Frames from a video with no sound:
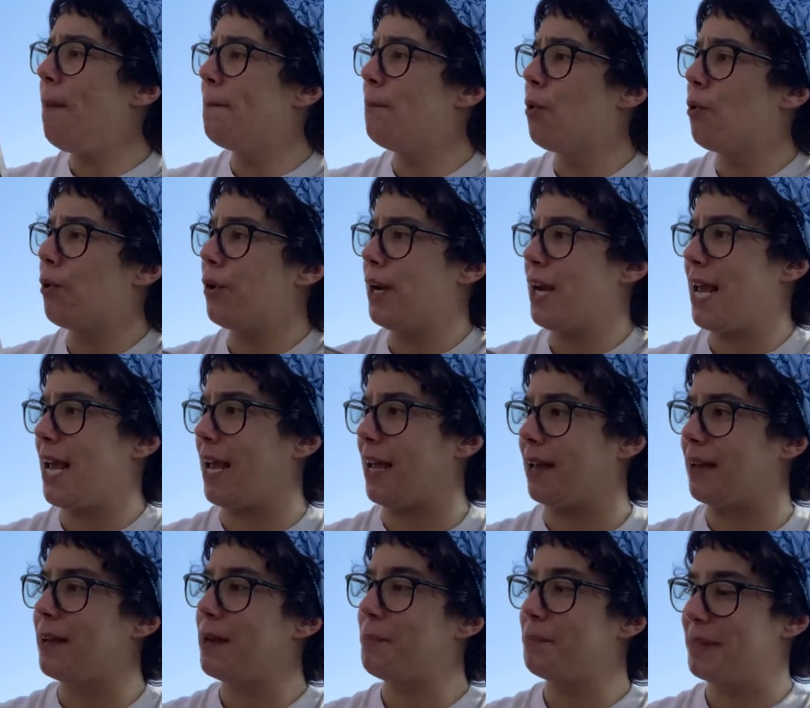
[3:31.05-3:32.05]

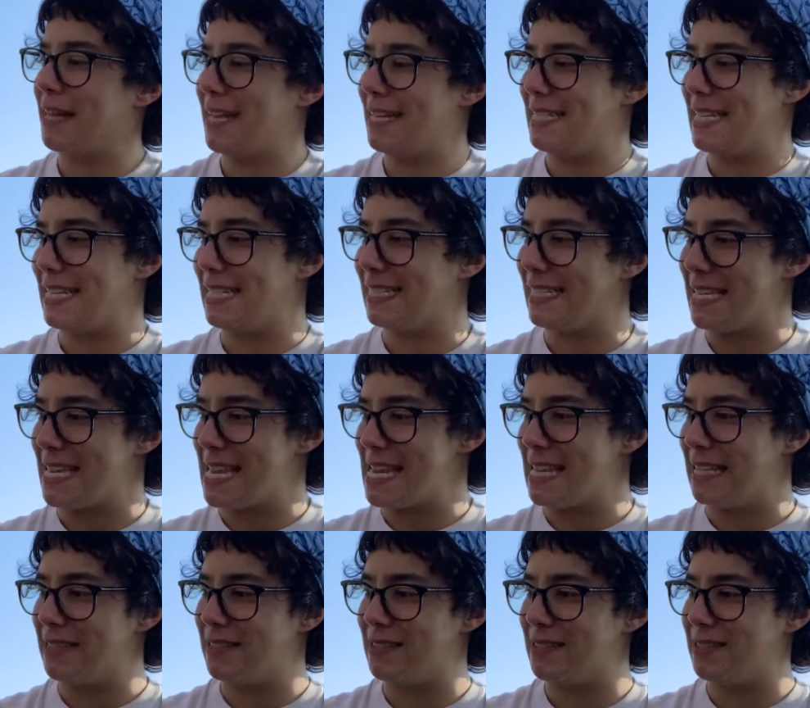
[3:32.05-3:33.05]
morning planting
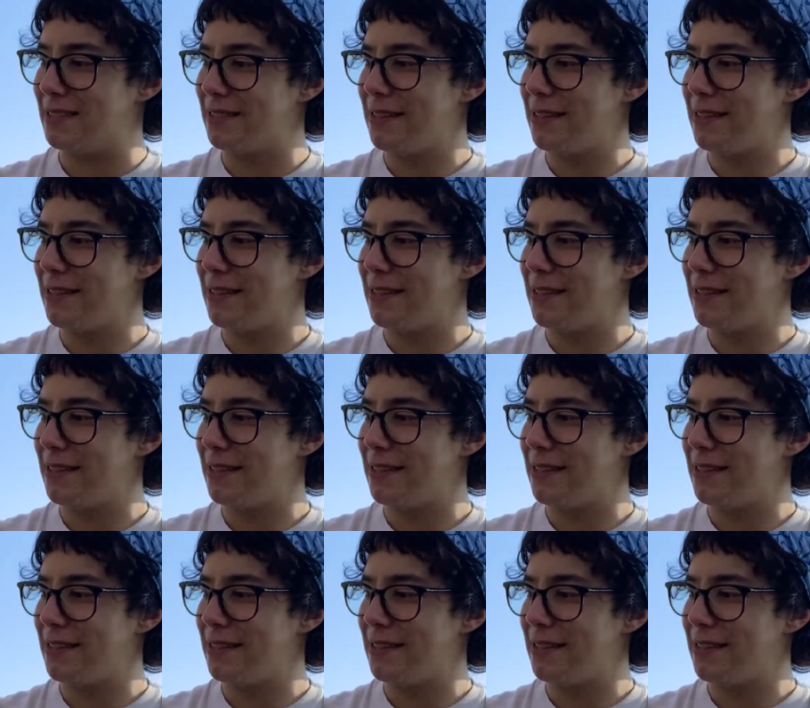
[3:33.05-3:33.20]
seeds.